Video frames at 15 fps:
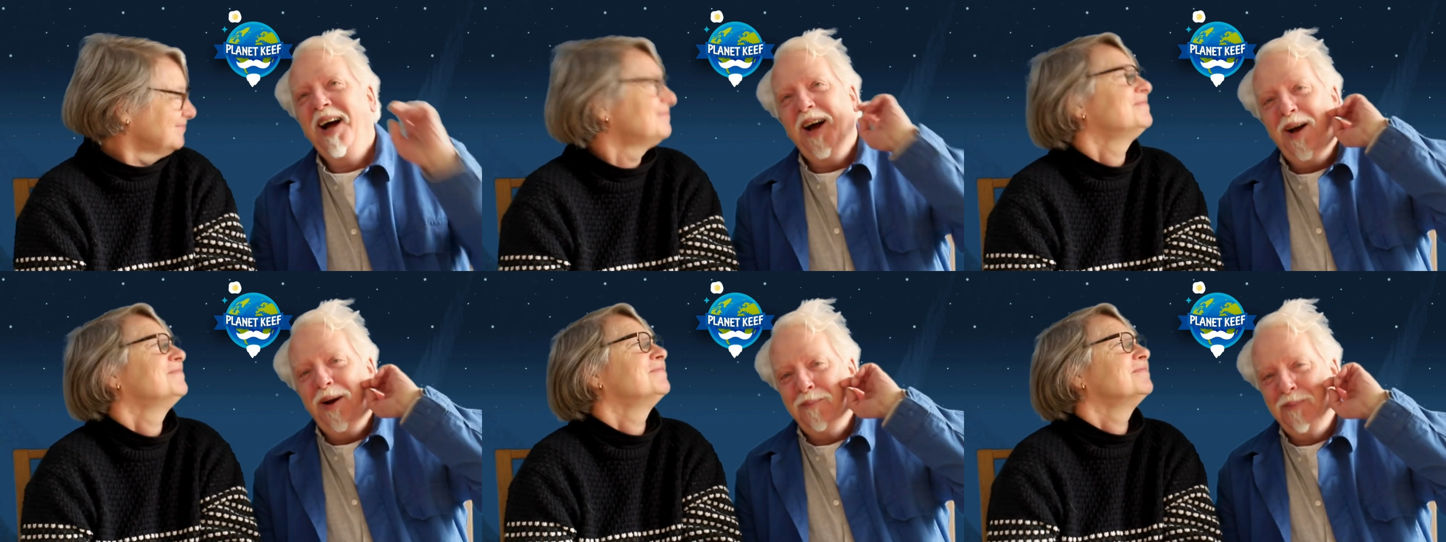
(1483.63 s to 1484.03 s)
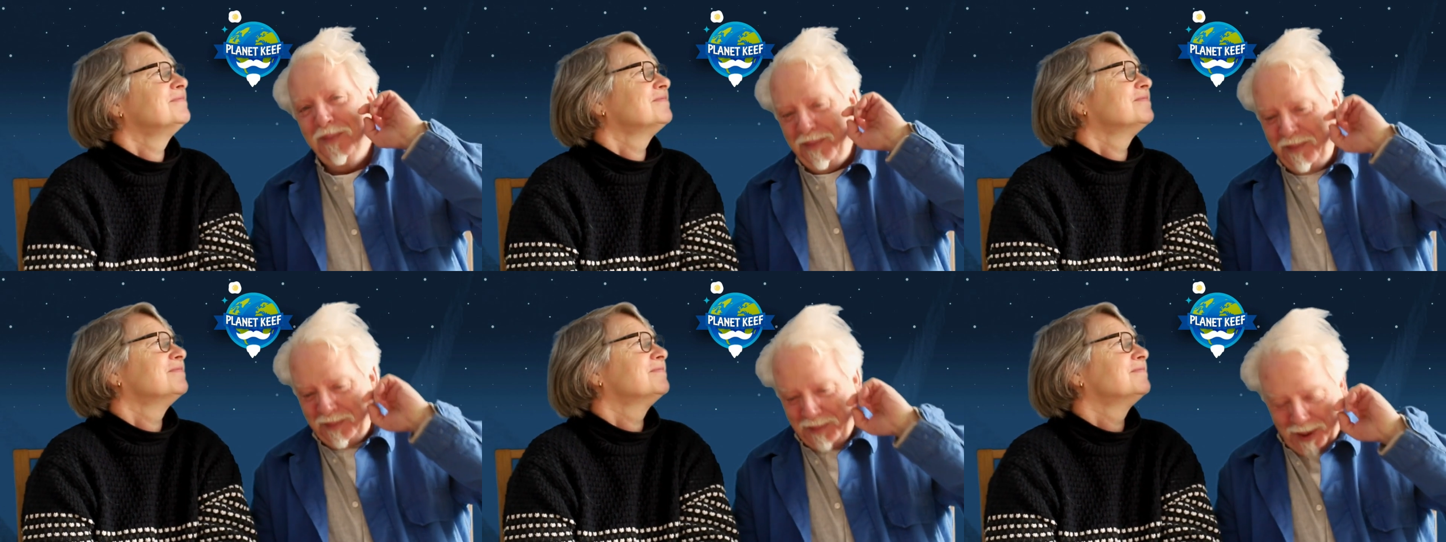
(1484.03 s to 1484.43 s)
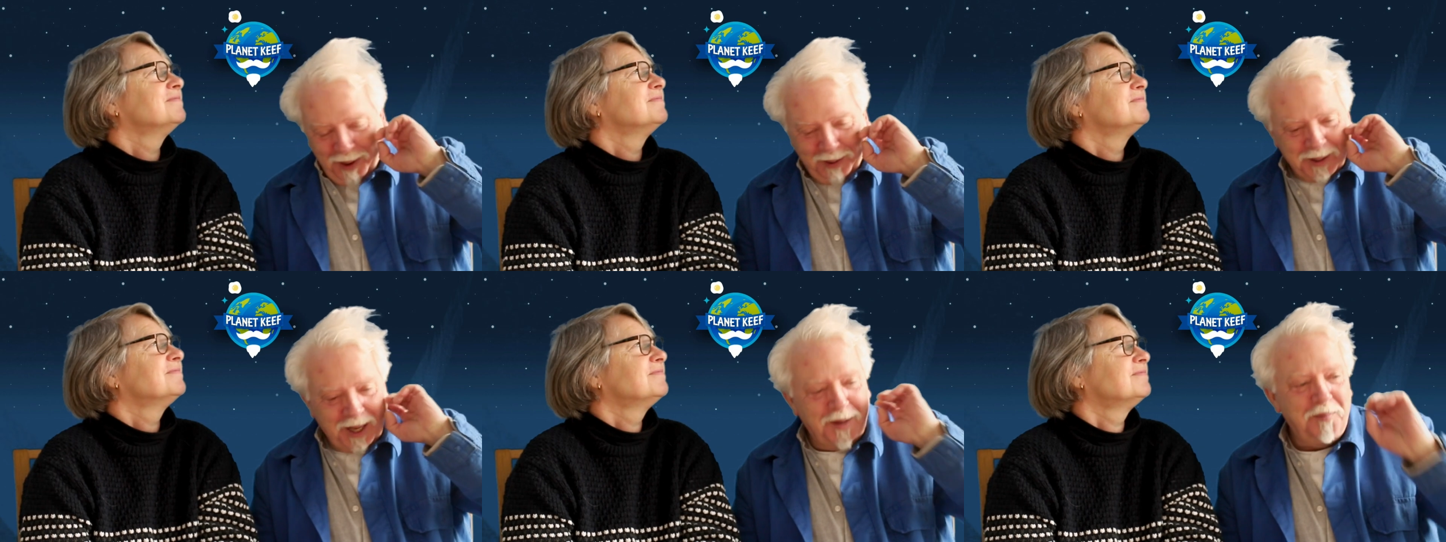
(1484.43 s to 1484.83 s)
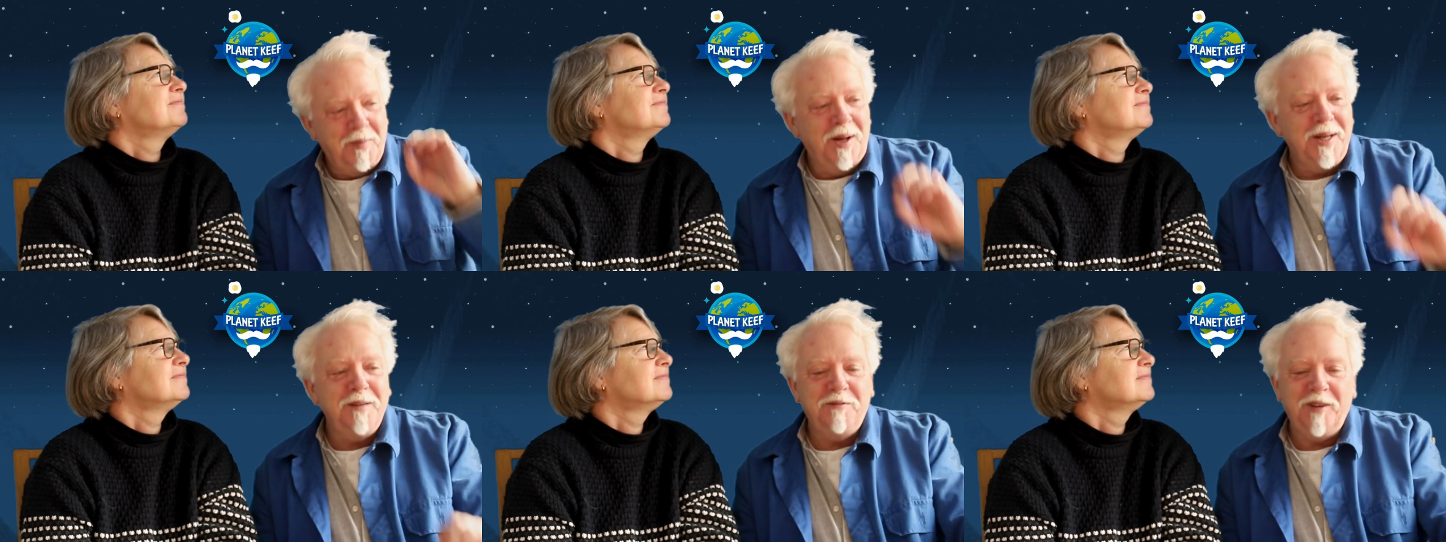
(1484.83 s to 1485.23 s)
Speaker 1: Okay,
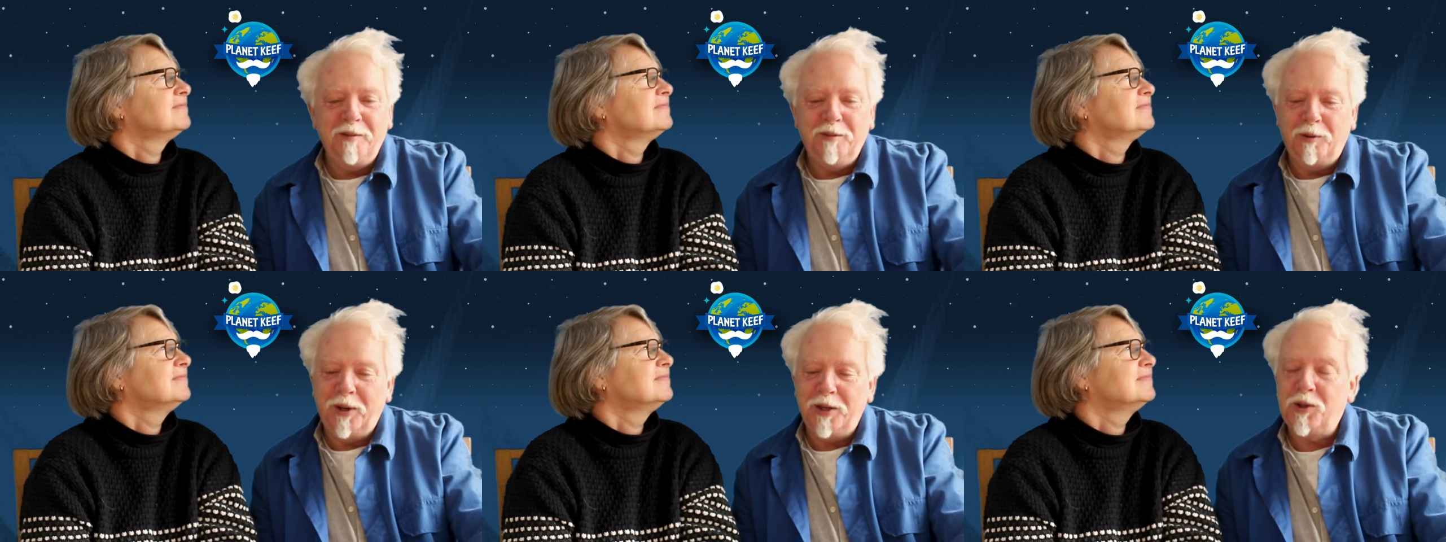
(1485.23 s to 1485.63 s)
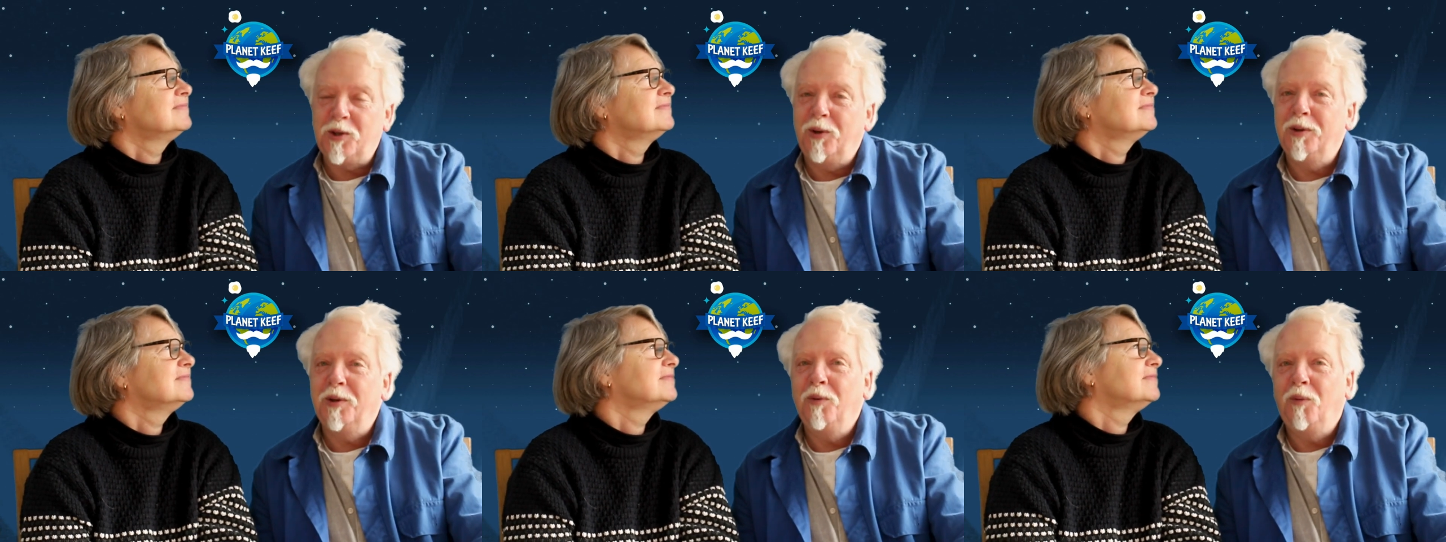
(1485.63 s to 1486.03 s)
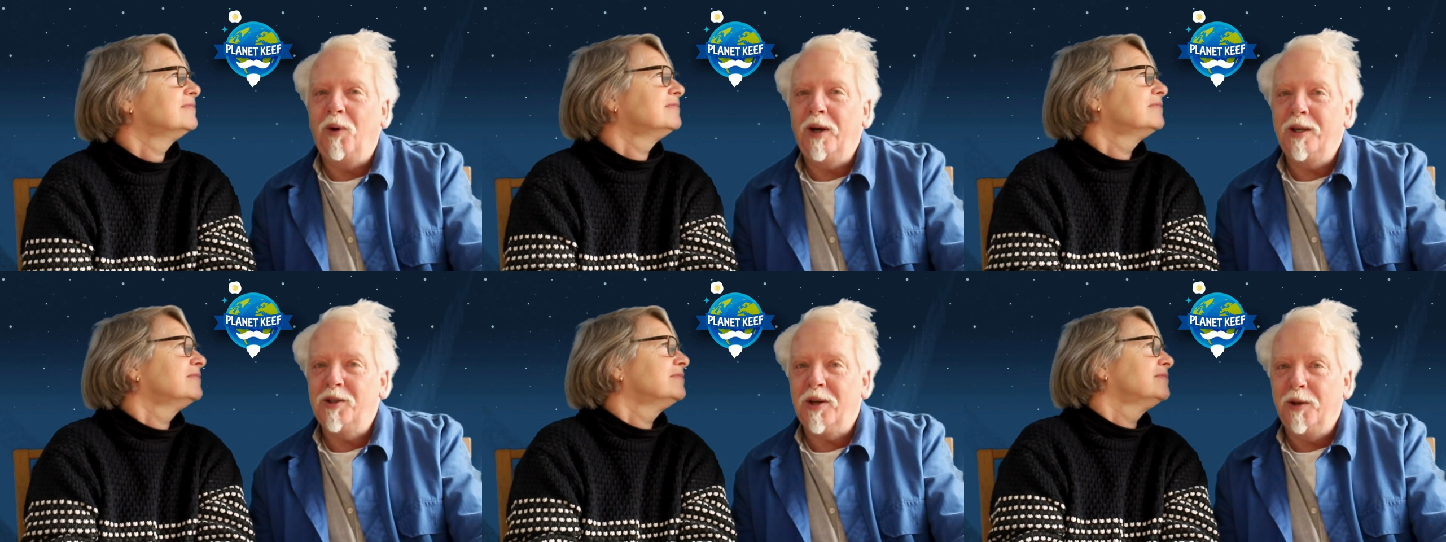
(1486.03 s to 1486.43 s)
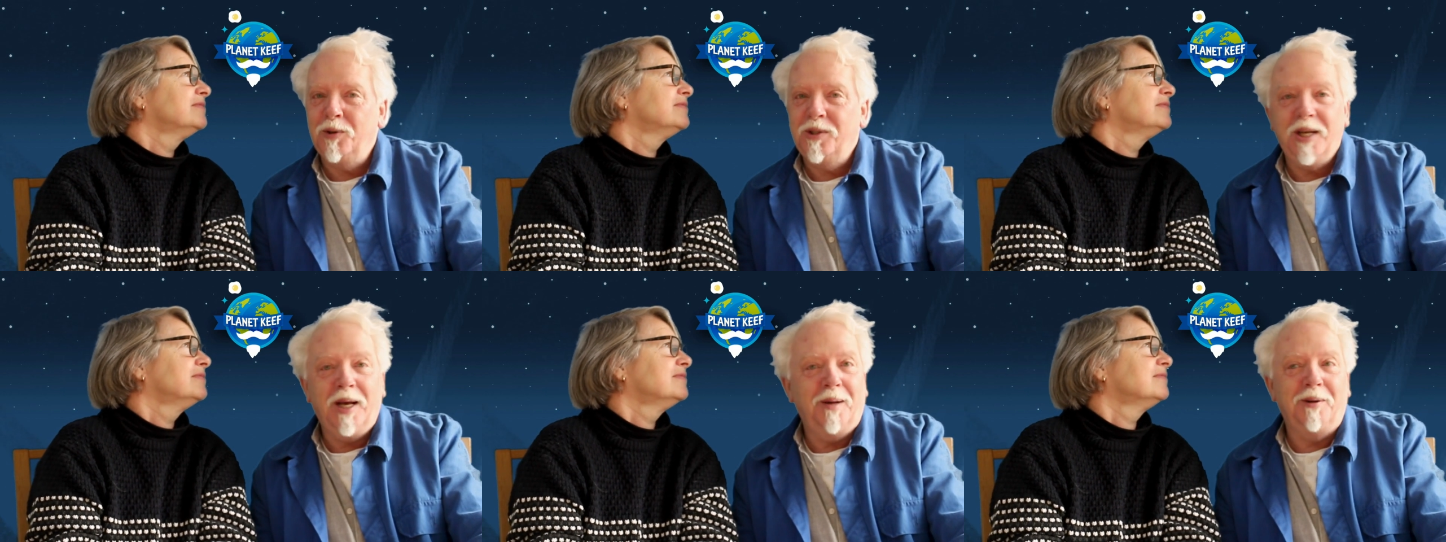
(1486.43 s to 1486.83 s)
my favourite restaurant, what has
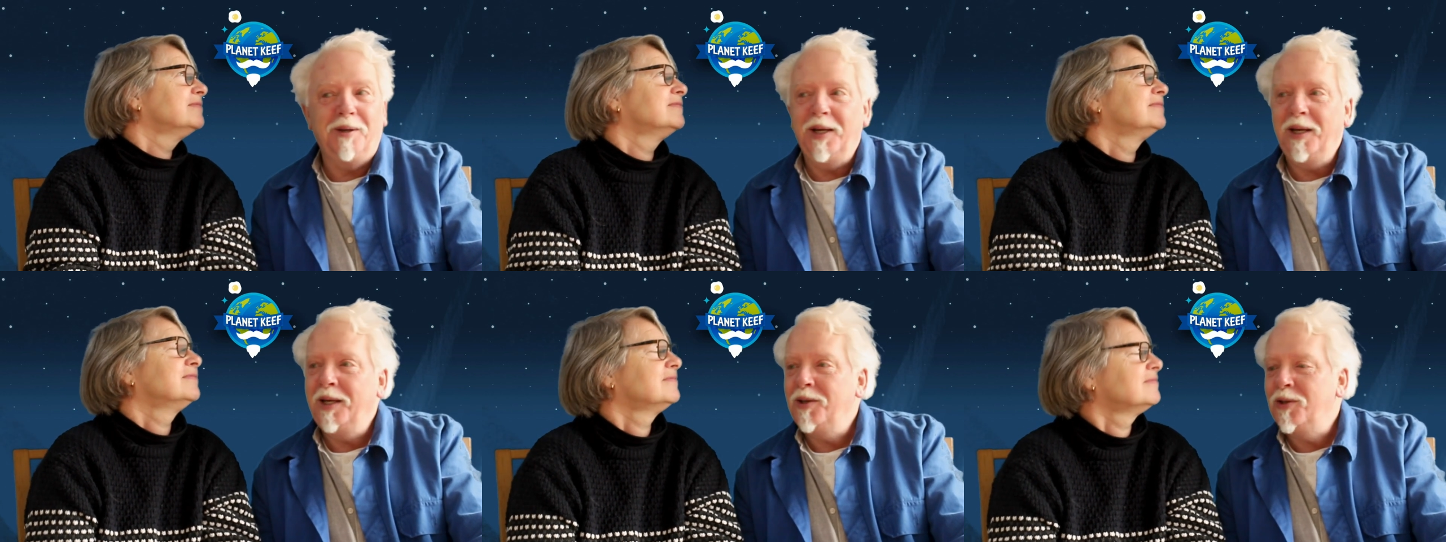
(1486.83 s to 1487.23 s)
closed down,